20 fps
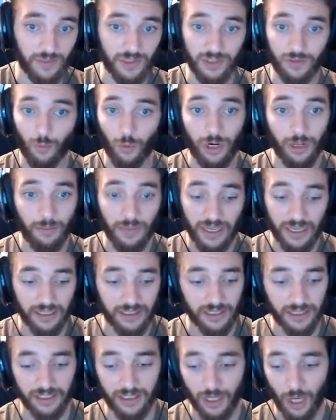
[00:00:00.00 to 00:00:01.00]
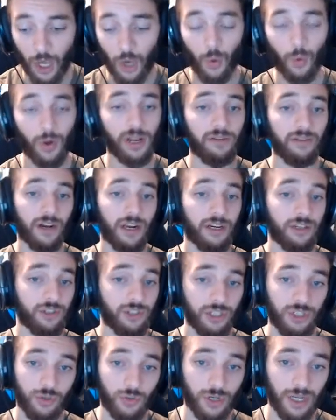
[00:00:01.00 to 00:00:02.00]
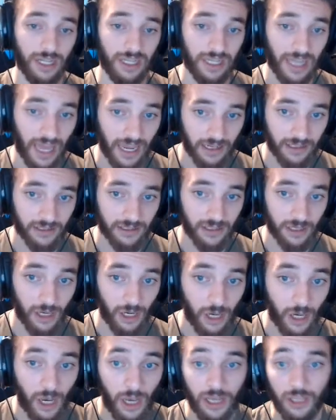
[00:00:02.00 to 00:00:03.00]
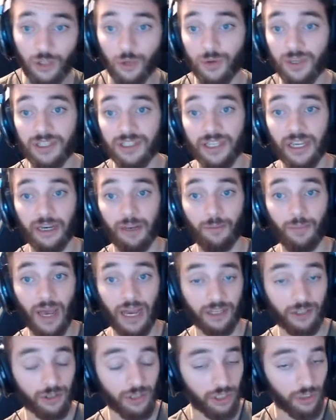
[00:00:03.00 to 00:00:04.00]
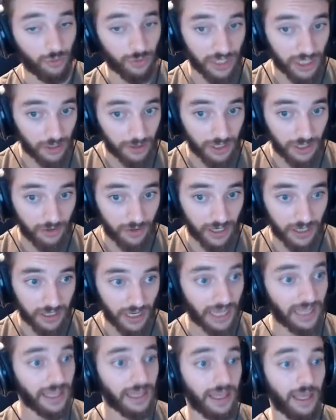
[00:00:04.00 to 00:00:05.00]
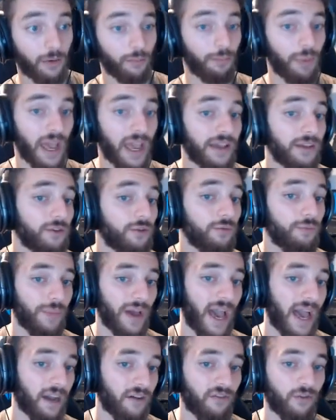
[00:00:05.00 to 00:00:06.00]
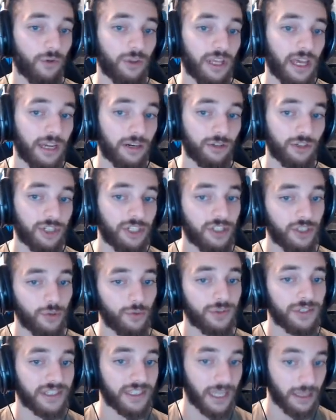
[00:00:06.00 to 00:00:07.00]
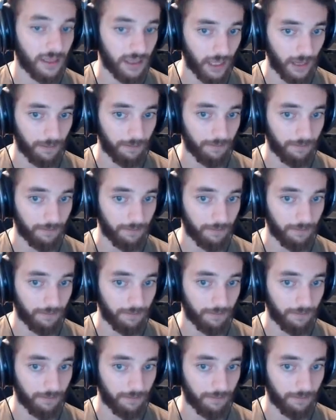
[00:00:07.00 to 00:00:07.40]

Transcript: What it means is whatever energy you collect, you can send it back to the utility grid, and then they'll pay you back for the energy you sent them.